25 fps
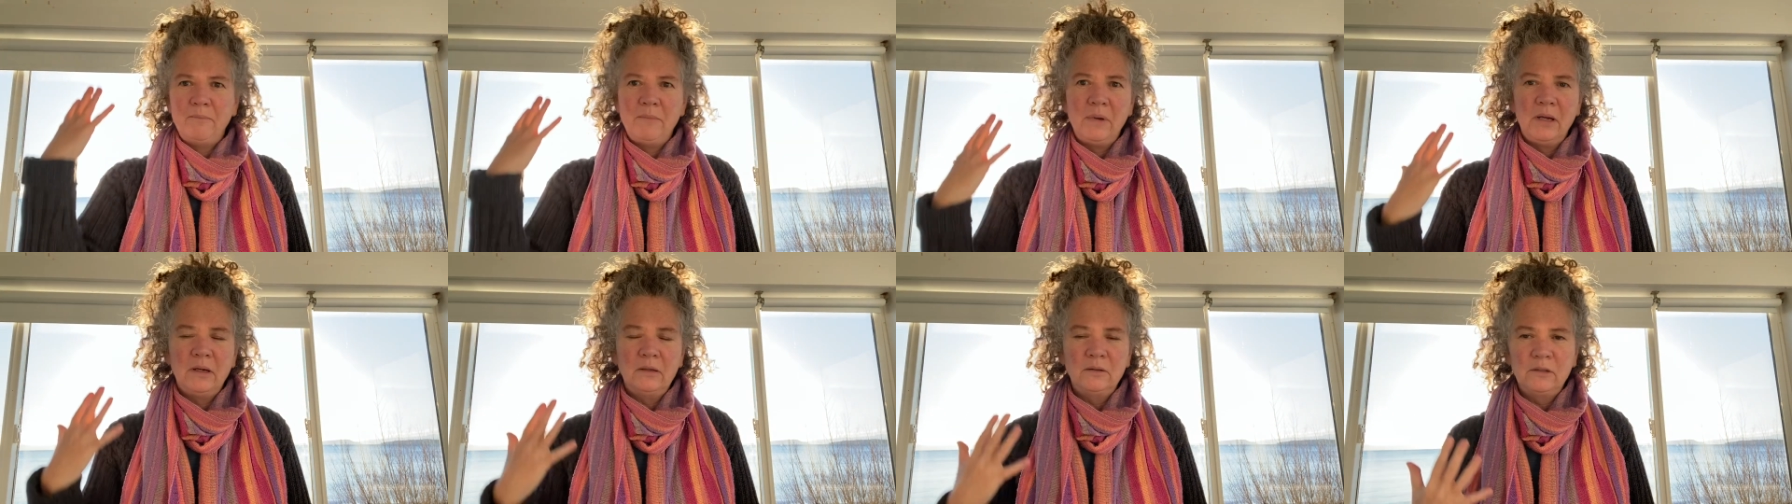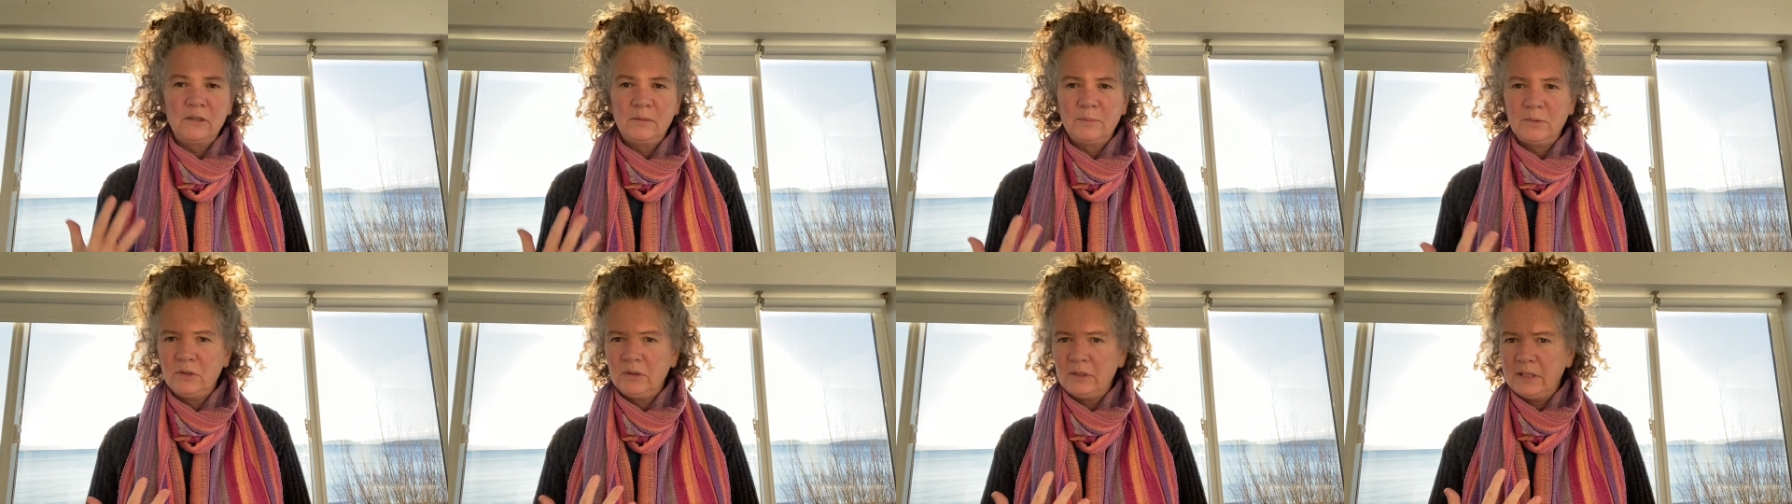
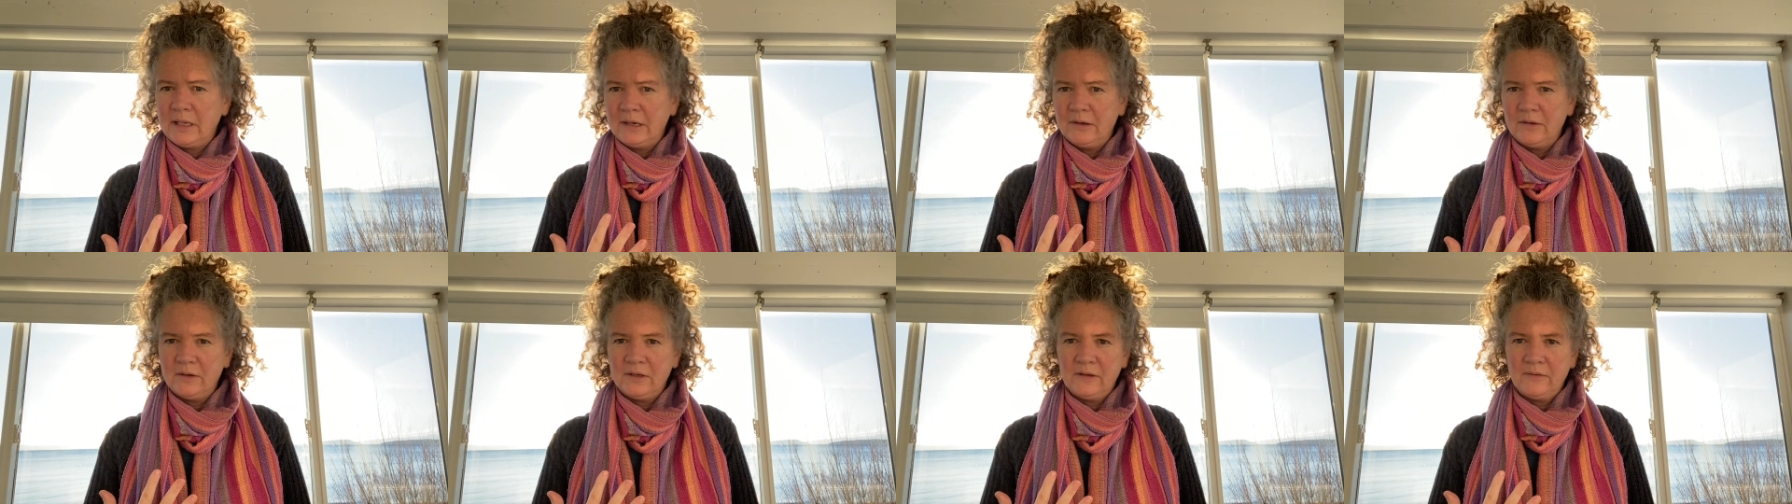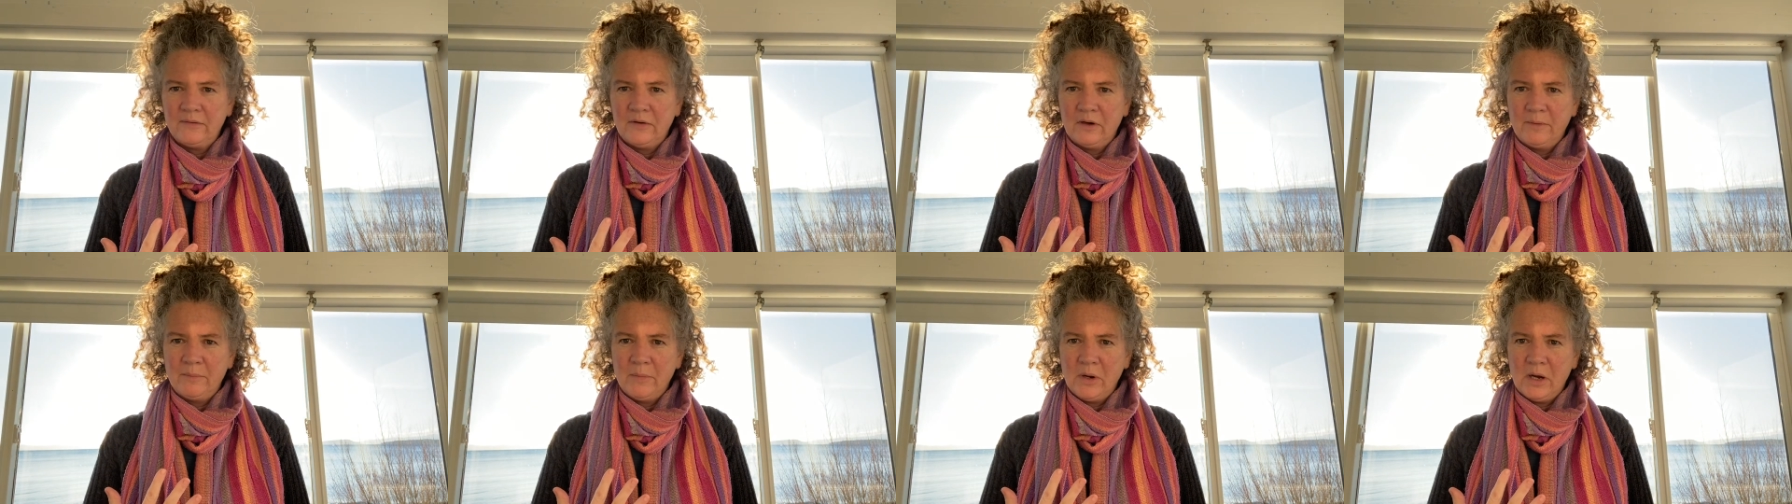multiple layers of
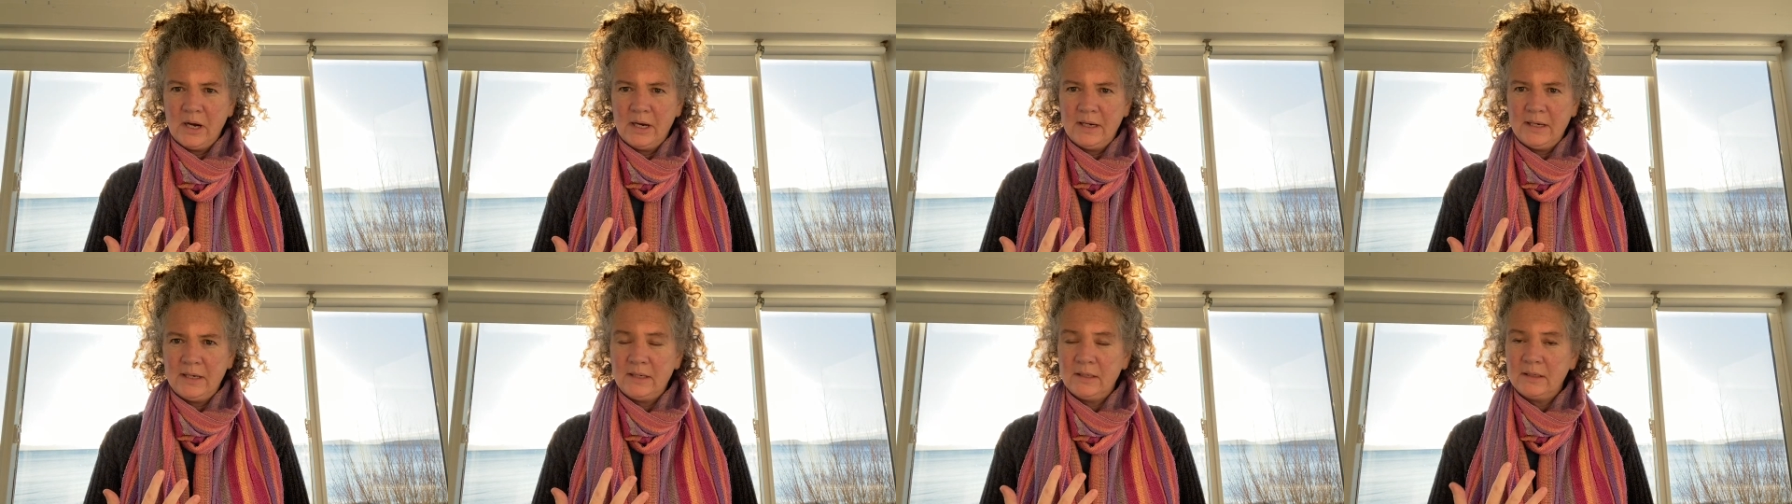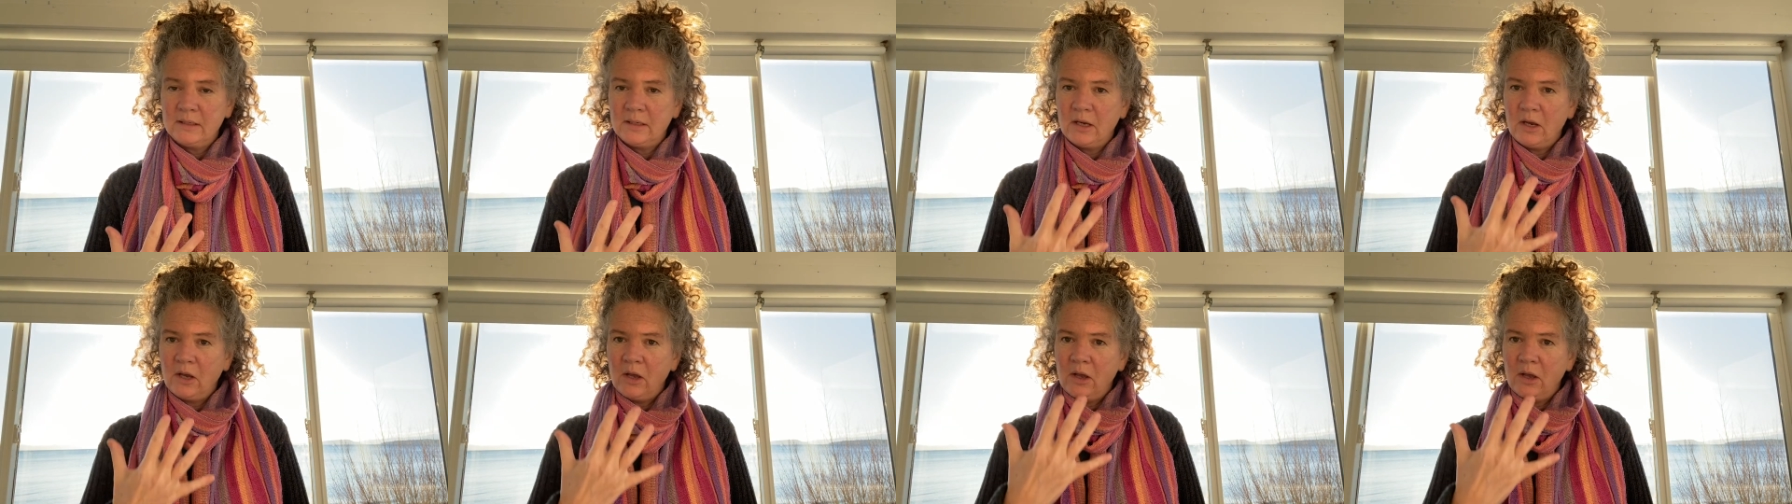our bodies